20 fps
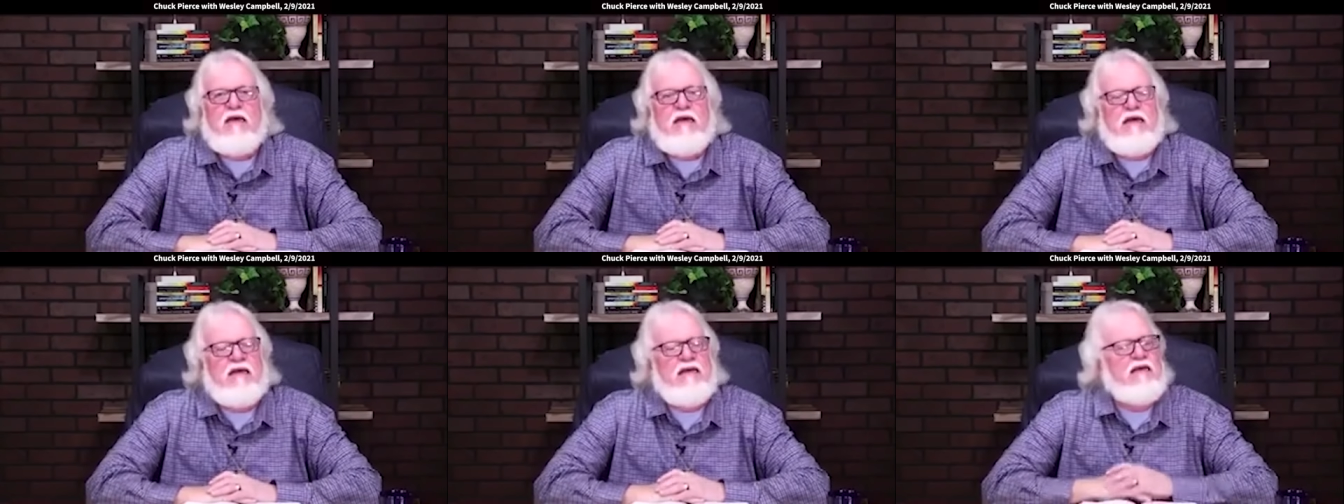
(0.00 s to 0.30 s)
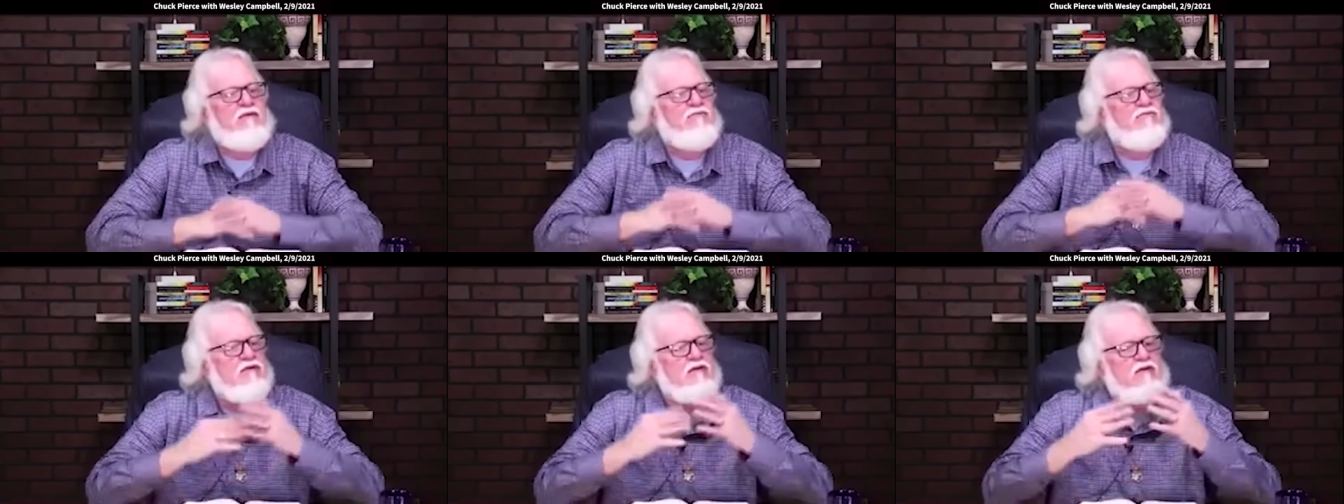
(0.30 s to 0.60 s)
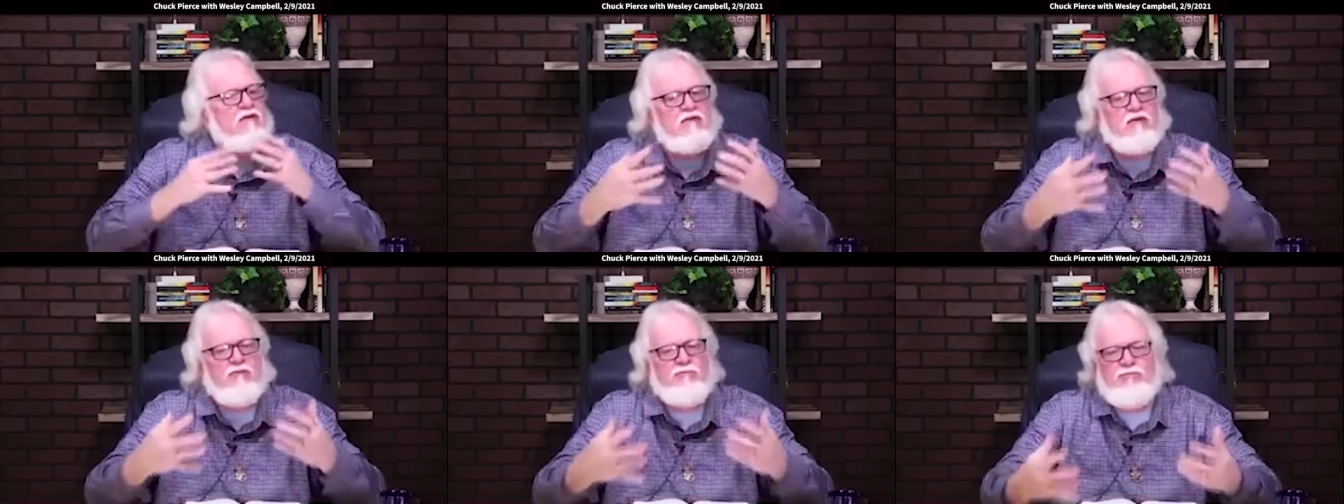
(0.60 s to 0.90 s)
Even
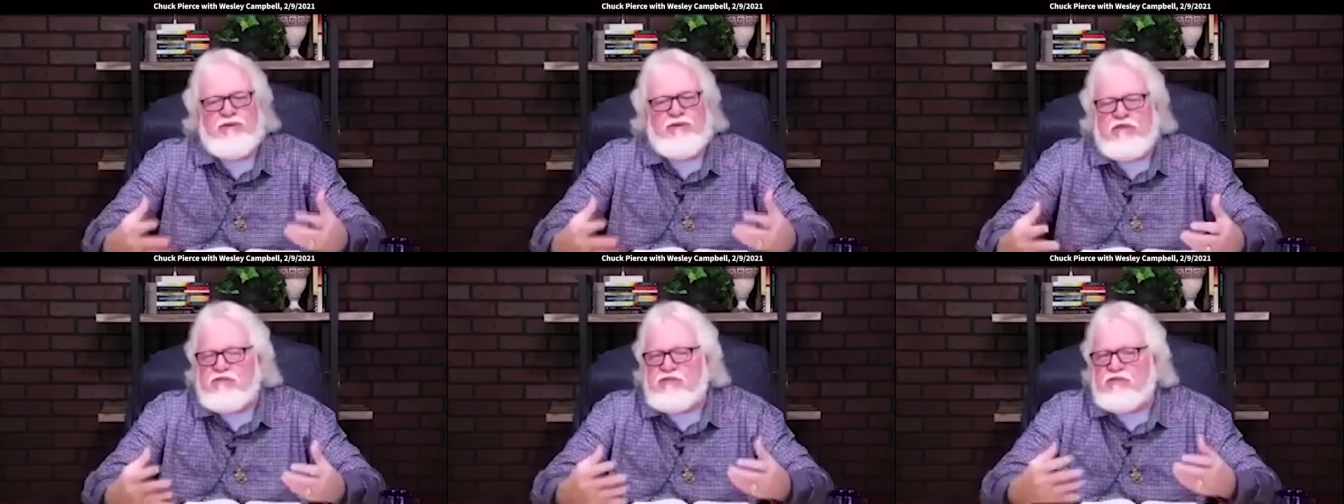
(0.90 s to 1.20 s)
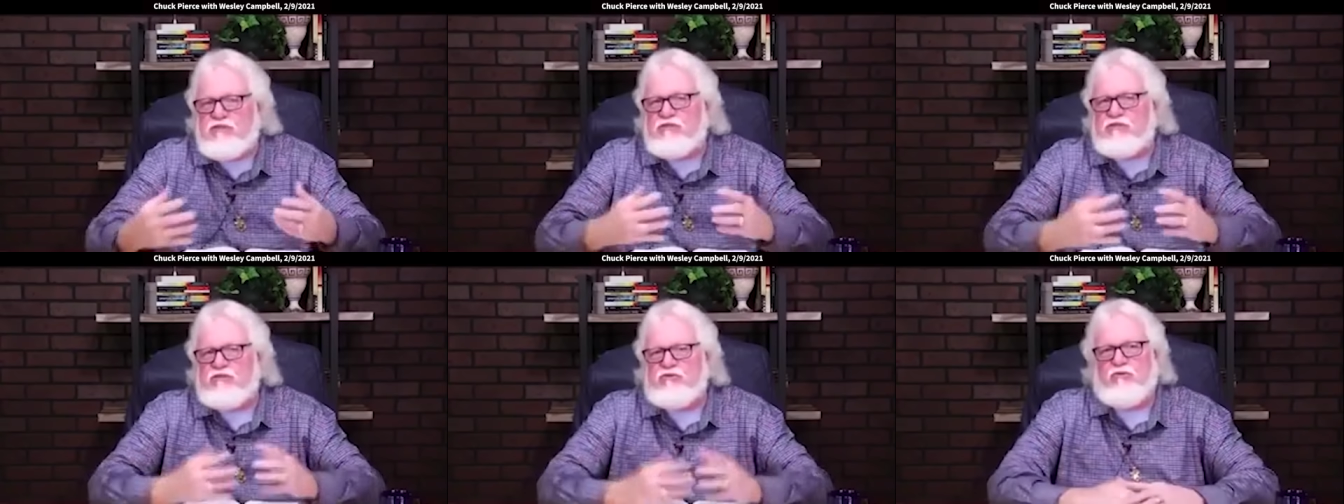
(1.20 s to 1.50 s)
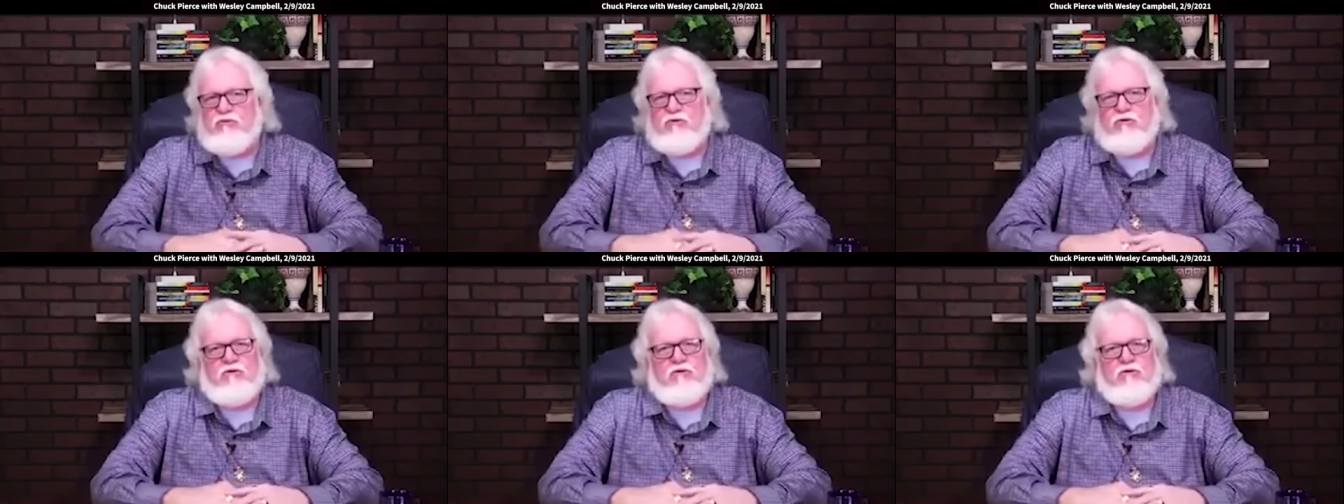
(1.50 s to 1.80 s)
in the business
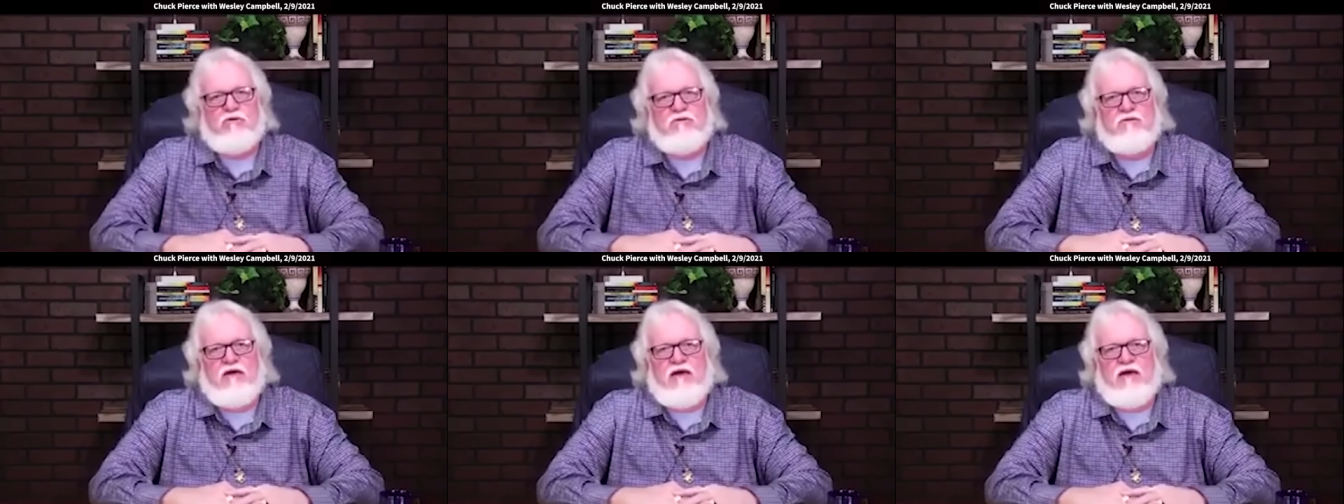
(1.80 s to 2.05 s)
world,